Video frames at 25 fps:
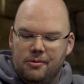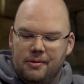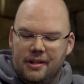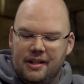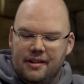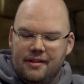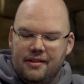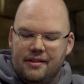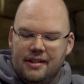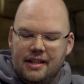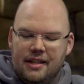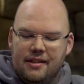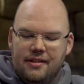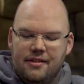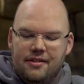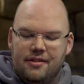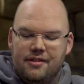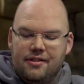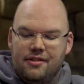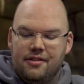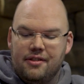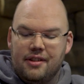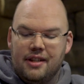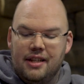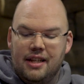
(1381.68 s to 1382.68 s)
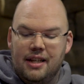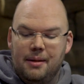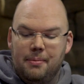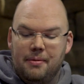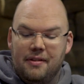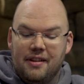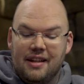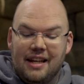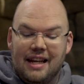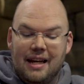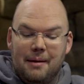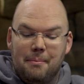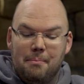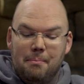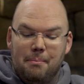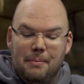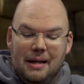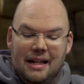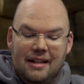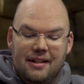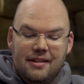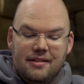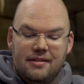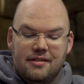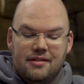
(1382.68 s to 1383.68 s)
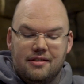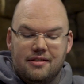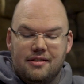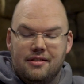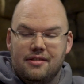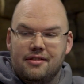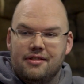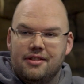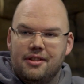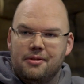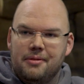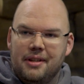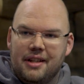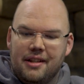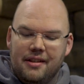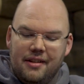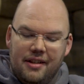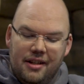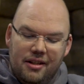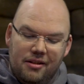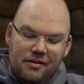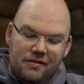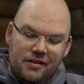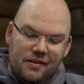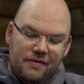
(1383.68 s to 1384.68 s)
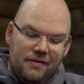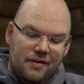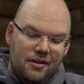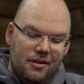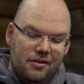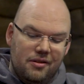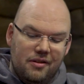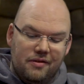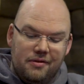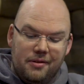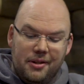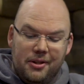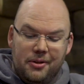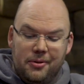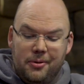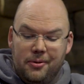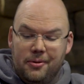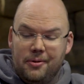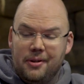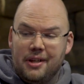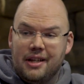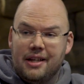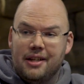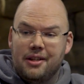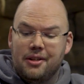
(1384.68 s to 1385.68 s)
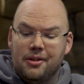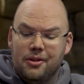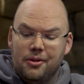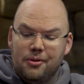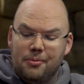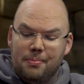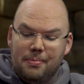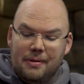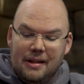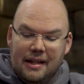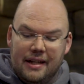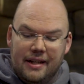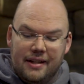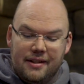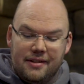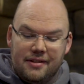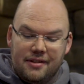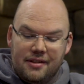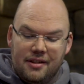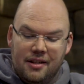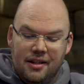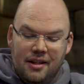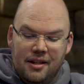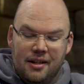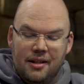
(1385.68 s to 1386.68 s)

we intend to keep the game balanced, considering the overflow of returning and new players?